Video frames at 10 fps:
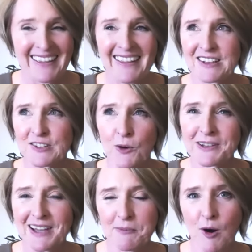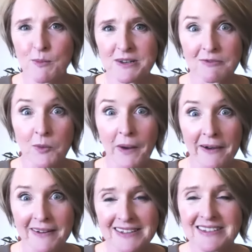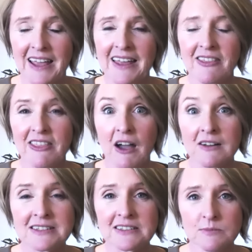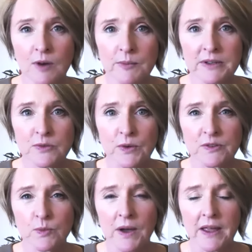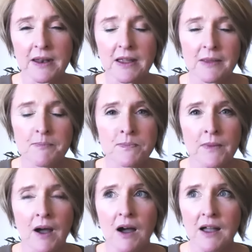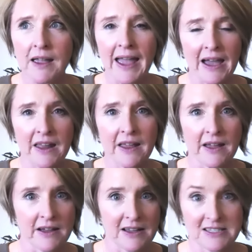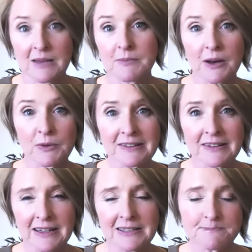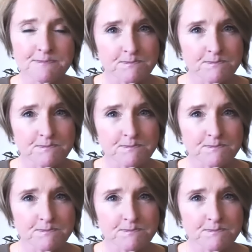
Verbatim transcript: it's always that moment of awareness. And the until moment was when I had a, a team that I was leading,